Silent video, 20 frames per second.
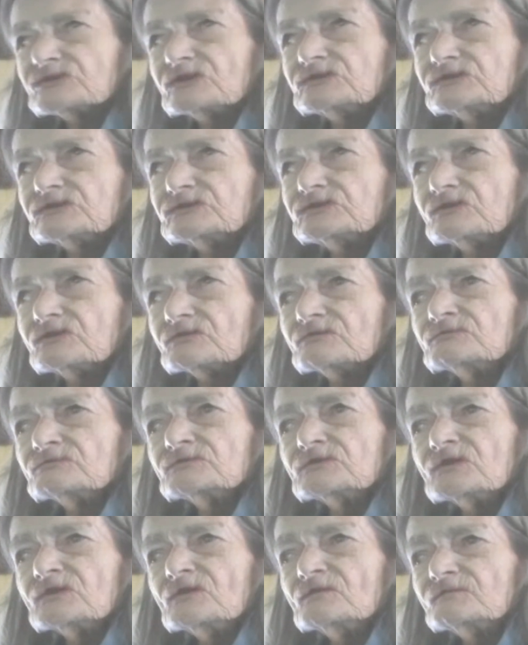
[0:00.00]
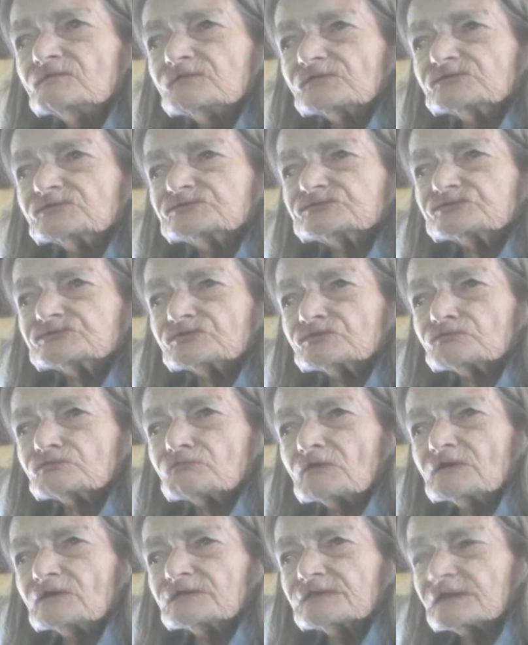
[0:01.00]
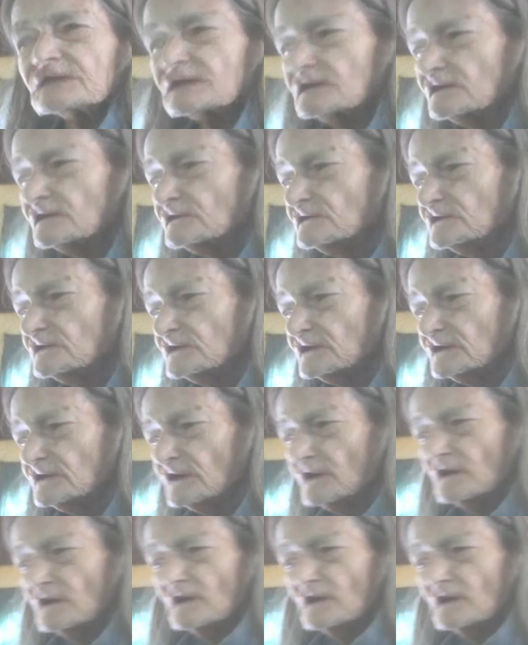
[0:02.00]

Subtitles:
I don't know for sure what they are.